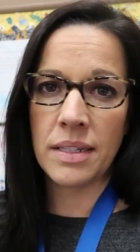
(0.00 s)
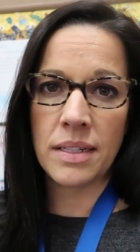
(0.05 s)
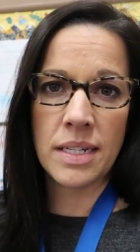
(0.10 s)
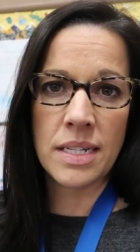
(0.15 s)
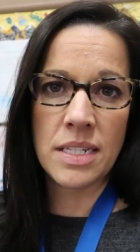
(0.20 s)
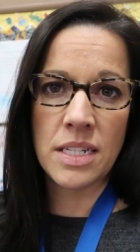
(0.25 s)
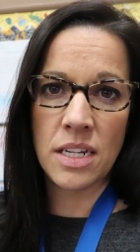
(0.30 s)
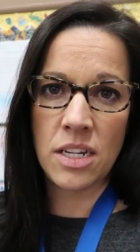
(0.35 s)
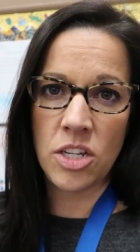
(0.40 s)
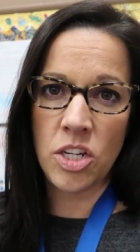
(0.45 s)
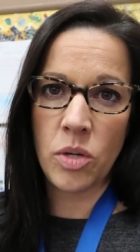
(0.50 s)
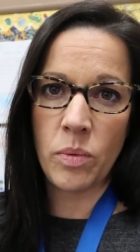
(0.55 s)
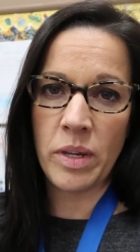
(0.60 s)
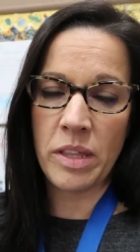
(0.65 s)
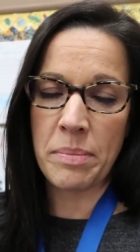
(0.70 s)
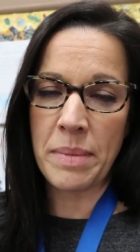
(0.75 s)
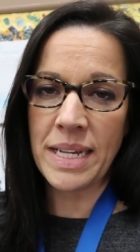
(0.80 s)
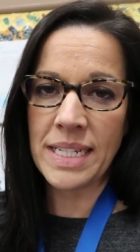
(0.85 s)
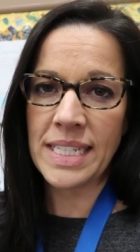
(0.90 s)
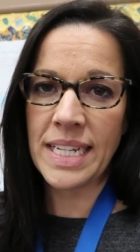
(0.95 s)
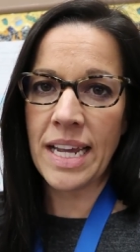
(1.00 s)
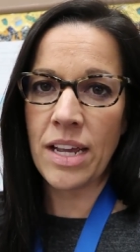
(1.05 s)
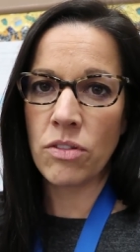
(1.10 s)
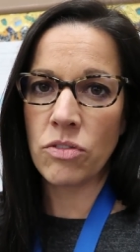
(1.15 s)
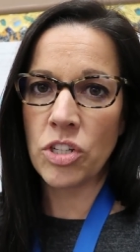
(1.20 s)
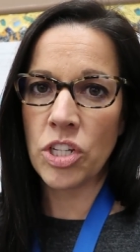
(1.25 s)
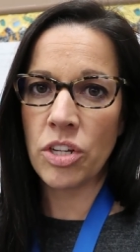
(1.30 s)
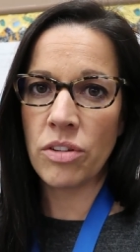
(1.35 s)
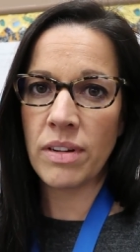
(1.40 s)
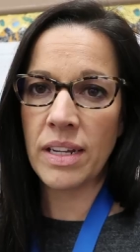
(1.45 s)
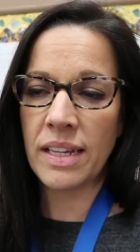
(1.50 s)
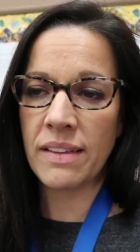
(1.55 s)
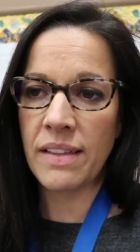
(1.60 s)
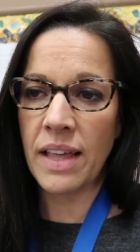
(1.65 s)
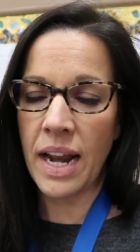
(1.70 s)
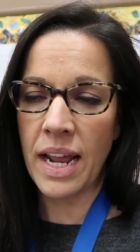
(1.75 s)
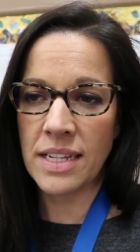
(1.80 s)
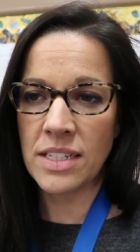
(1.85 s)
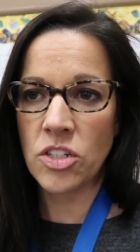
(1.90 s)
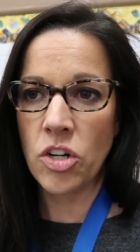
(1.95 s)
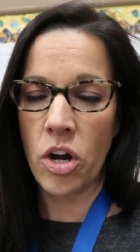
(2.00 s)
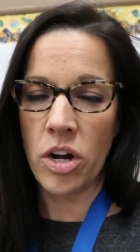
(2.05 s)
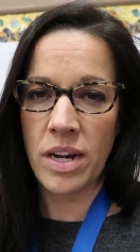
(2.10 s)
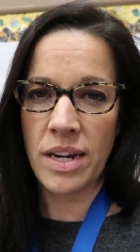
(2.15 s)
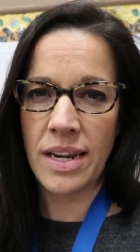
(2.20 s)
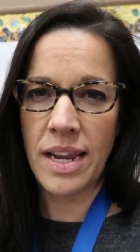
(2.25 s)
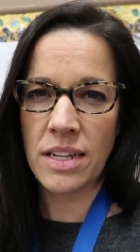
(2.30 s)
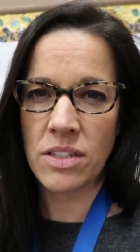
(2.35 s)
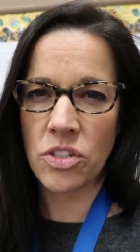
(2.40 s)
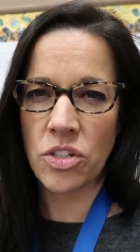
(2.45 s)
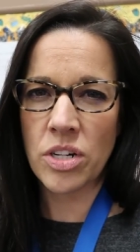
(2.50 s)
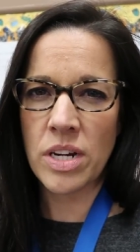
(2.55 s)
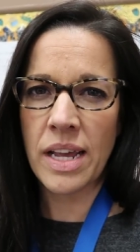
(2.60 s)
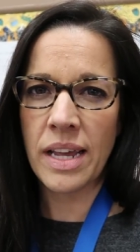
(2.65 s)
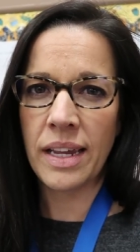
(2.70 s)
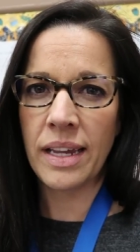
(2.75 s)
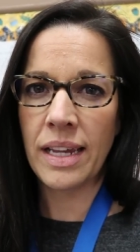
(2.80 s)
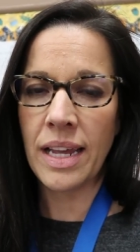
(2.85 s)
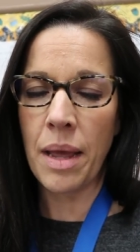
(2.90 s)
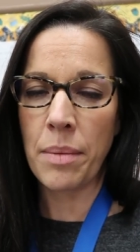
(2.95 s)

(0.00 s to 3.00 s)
continue with my sound unit that I started yesterday.